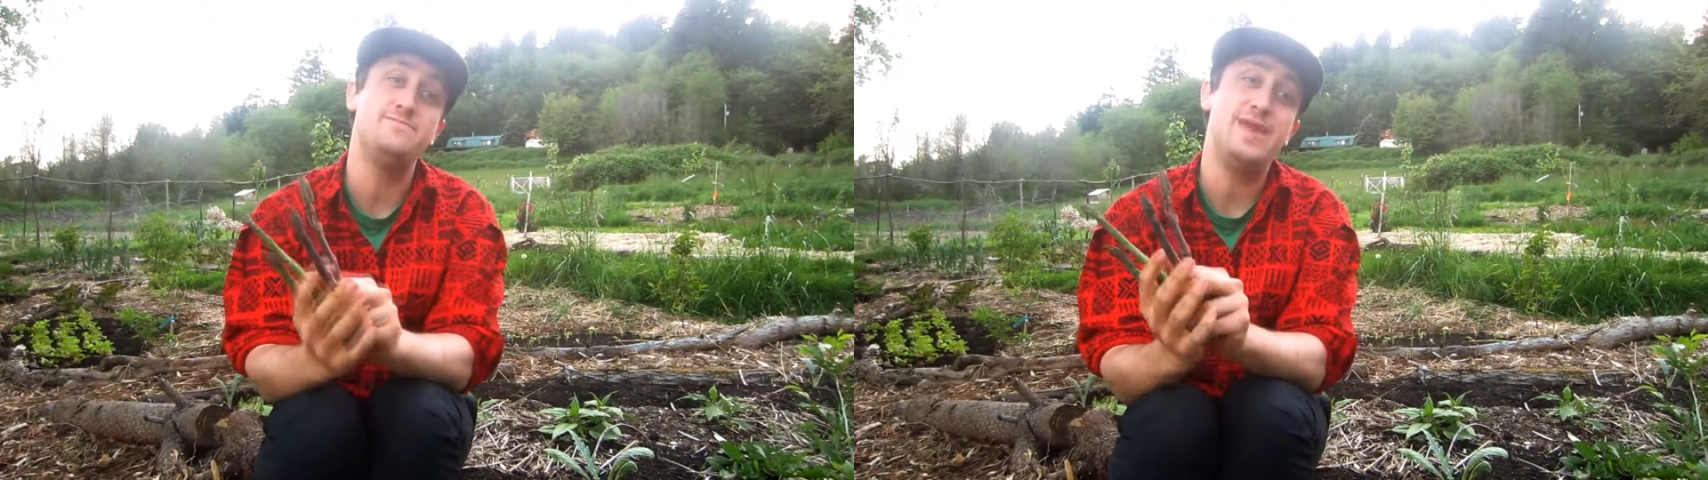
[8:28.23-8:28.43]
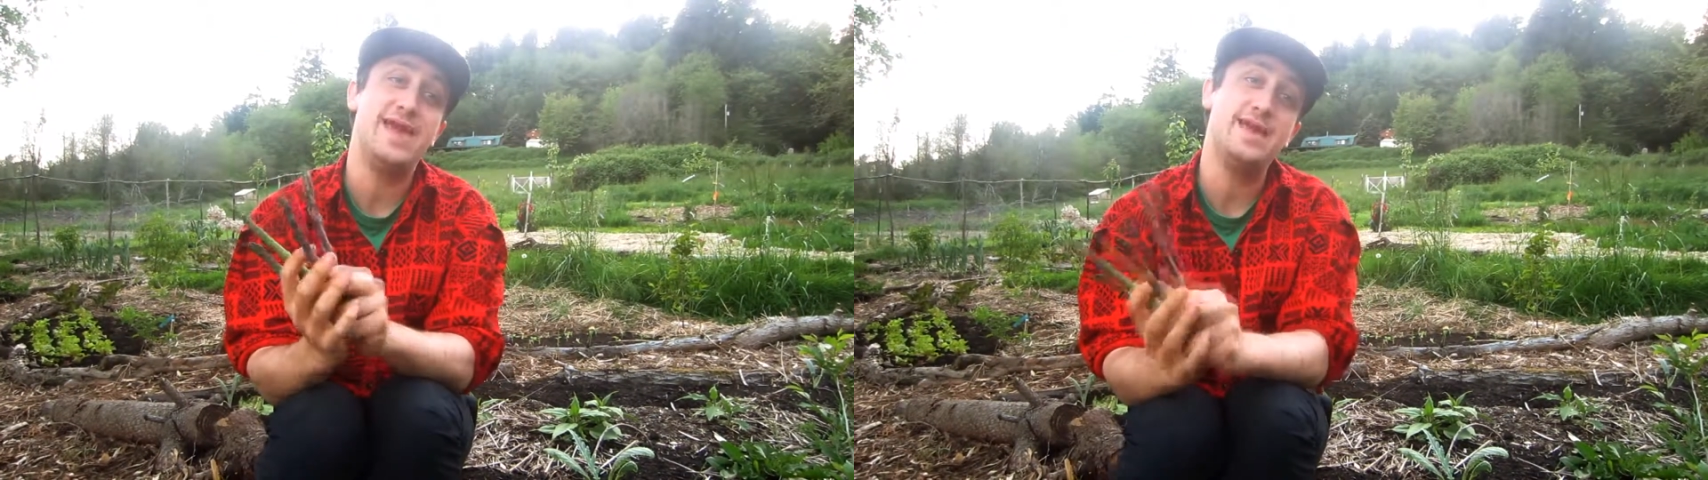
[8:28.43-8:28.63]

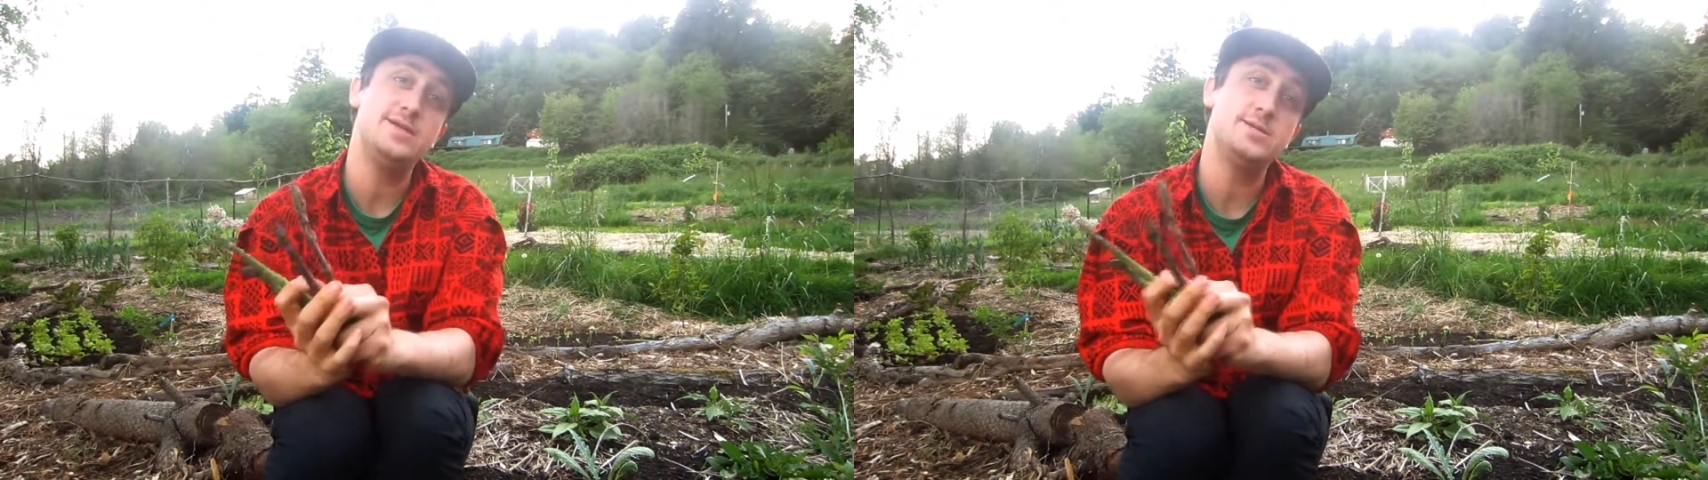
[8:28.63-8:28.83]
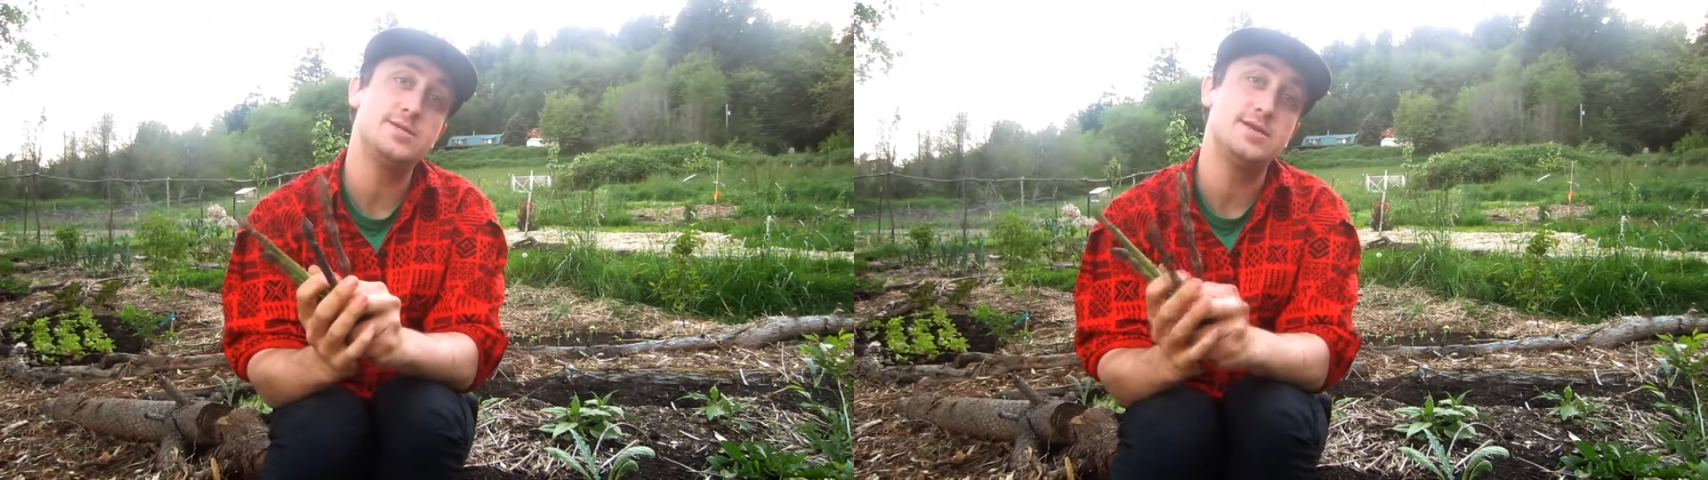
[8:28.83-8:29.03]

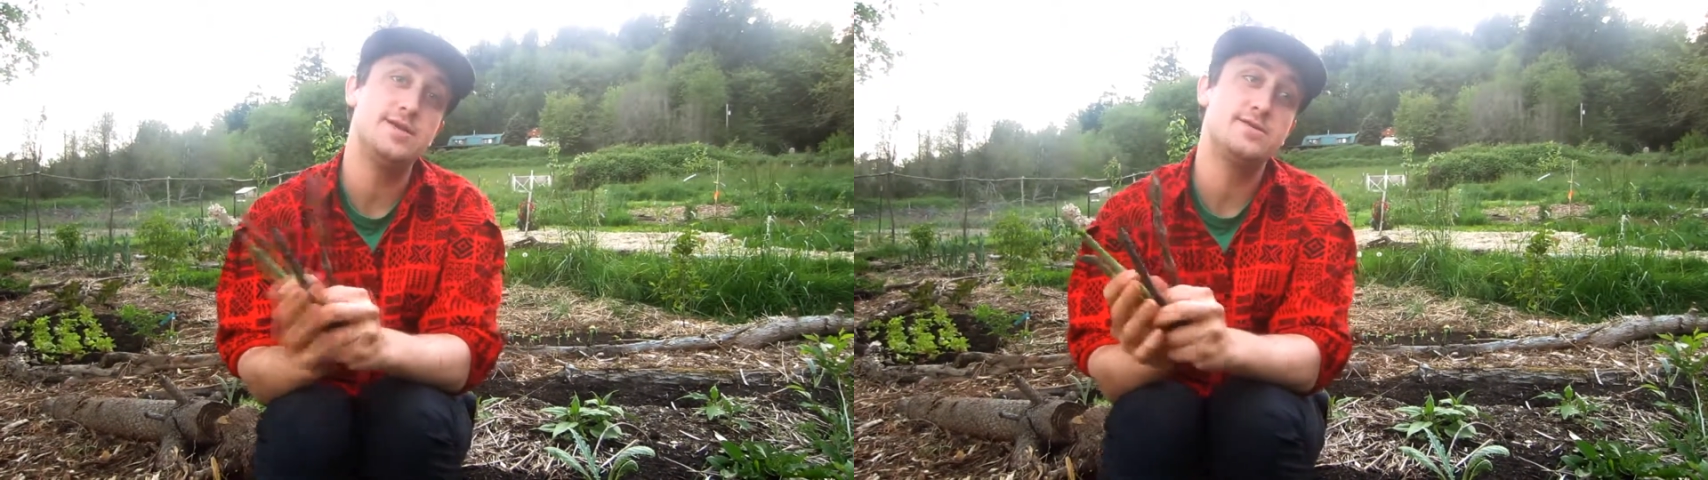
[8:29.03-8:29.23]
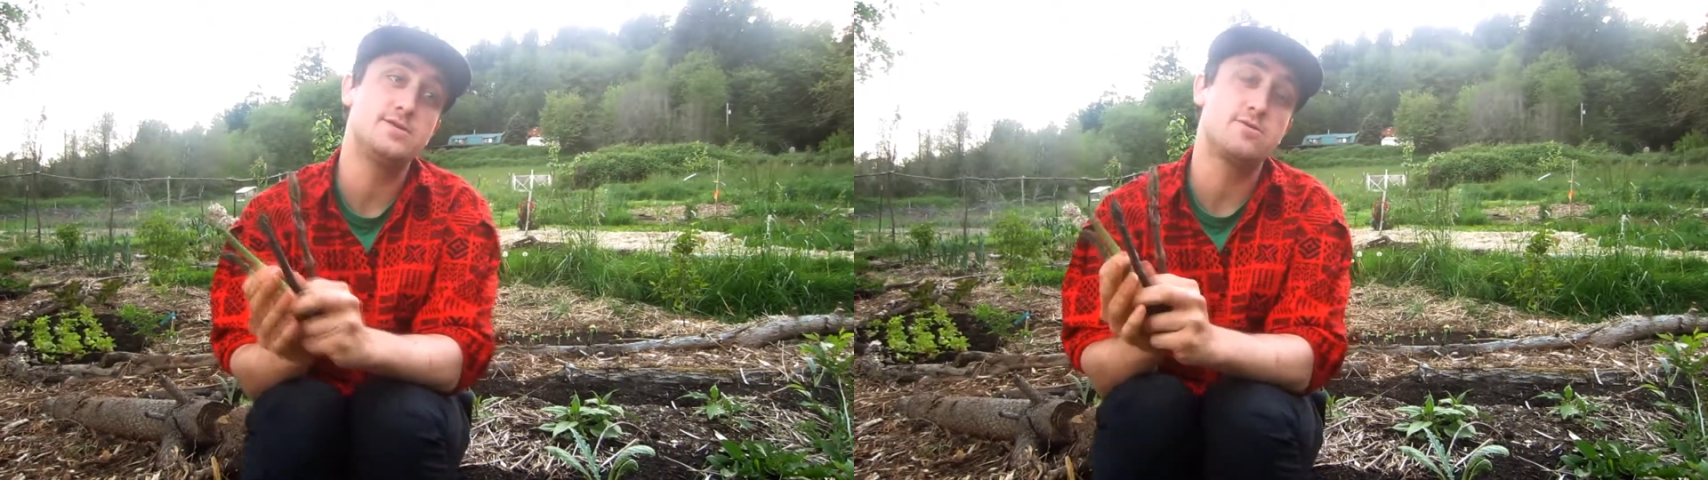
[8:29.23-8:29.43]
banned in